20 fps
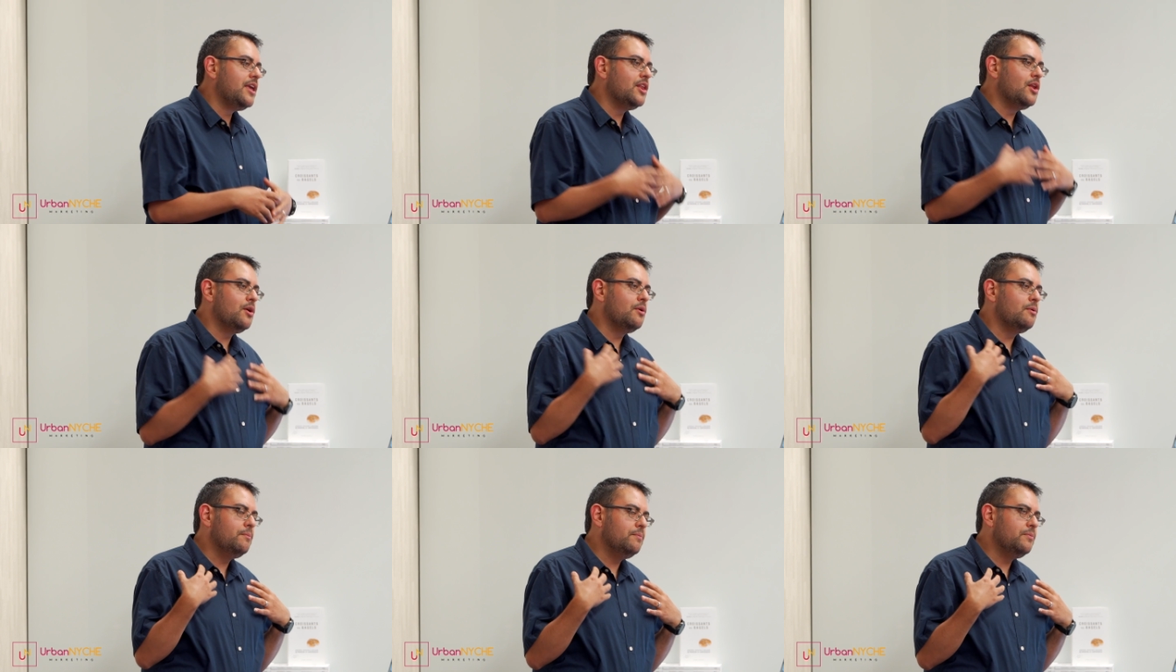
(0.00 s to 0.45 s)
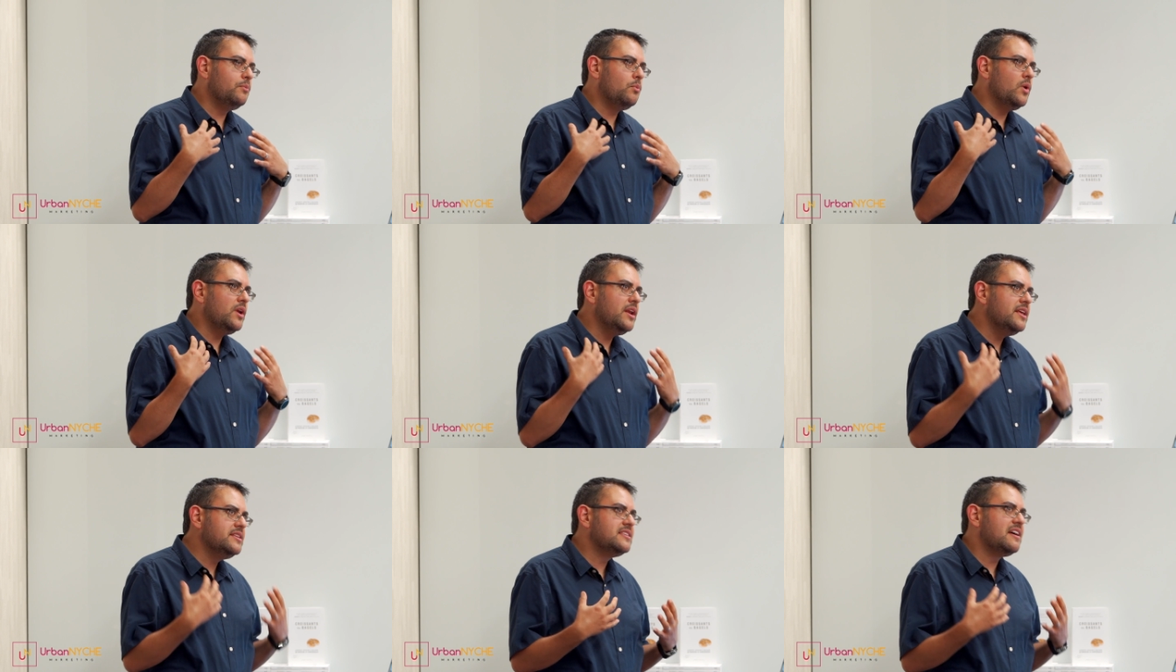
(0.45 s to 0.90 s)
you know,
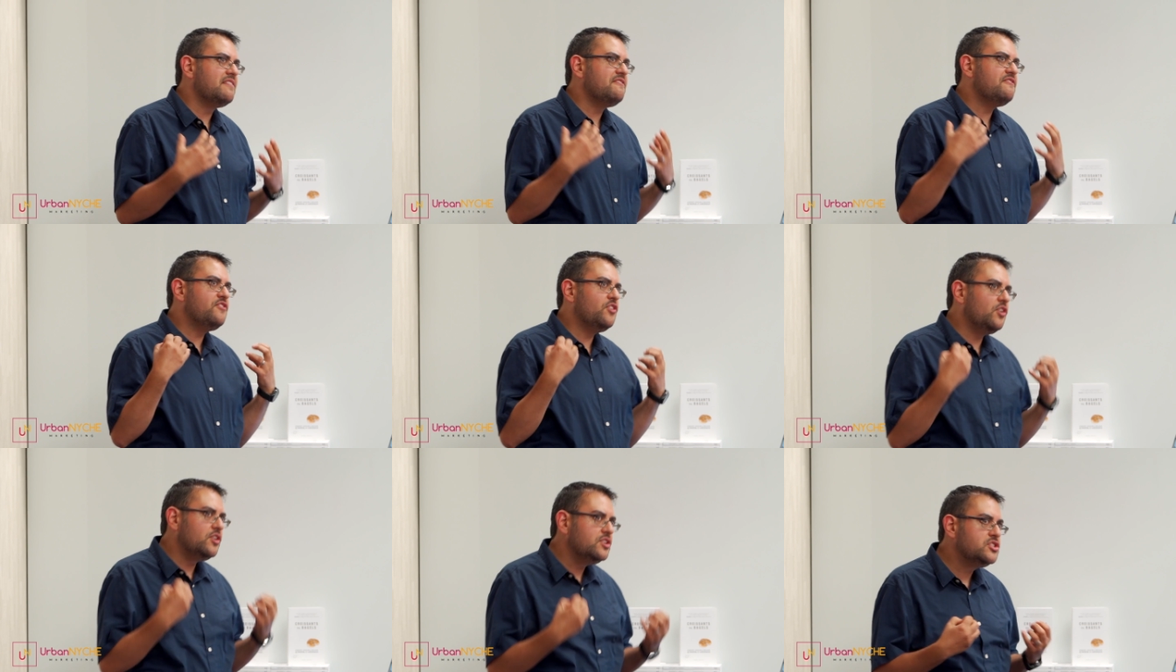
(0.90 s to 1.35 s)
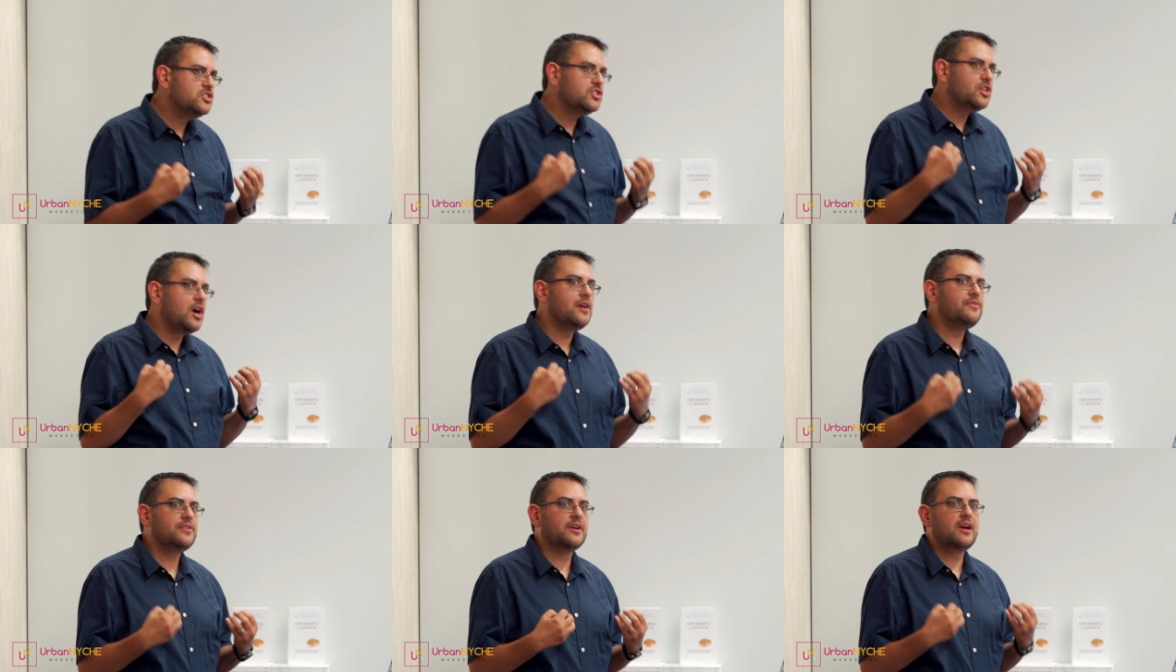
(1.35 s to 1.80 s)
what is that first
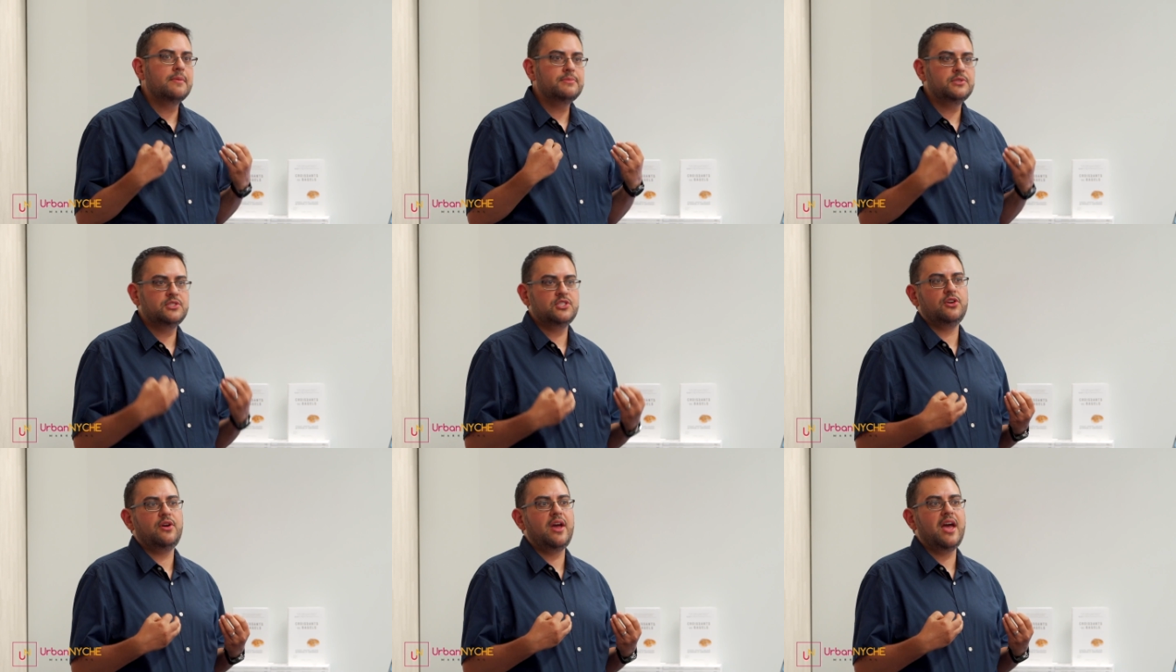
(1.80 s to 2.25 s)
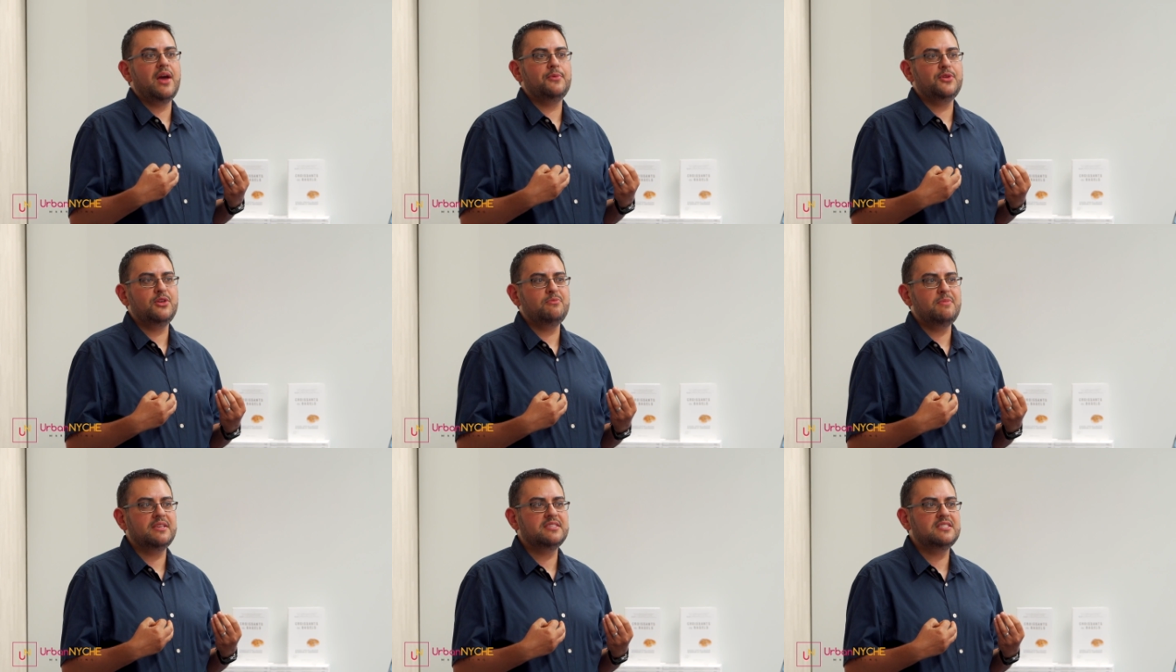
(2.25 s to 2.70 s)
thought that comes to your head
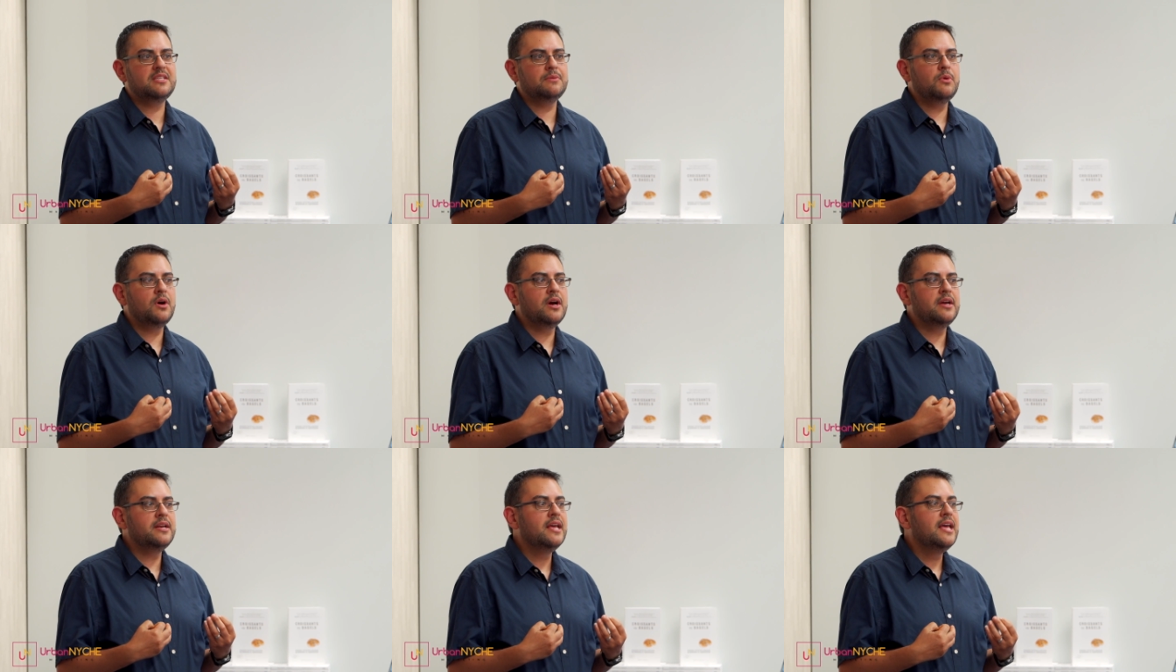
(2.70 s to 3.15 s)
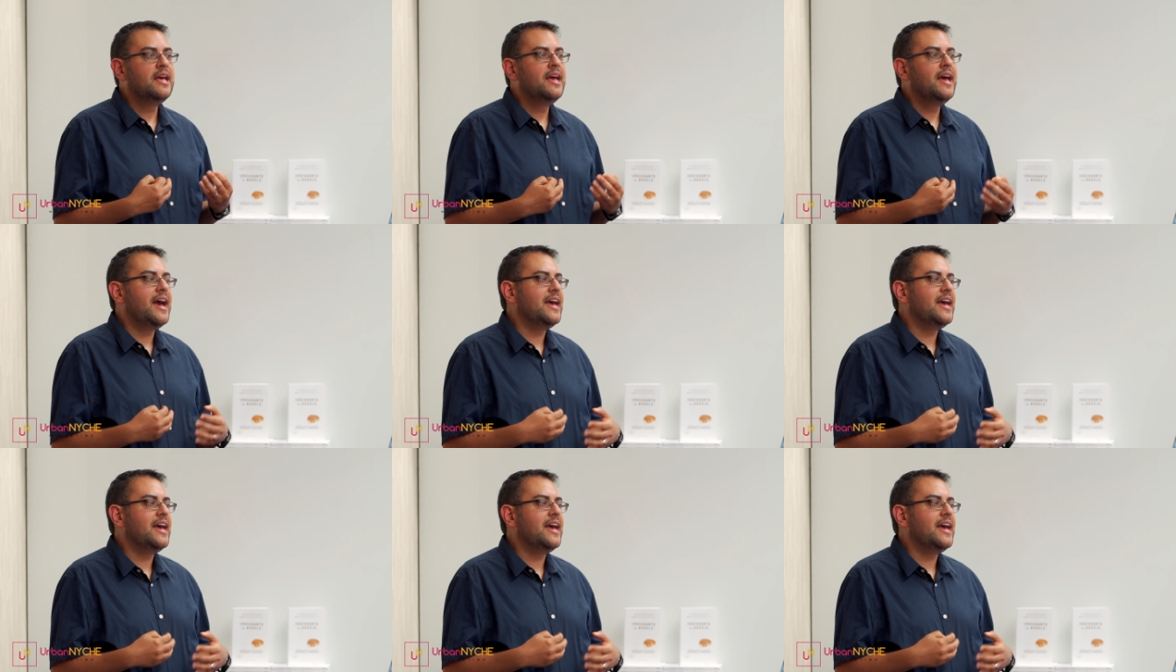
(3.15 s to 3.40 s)
when you meet someone?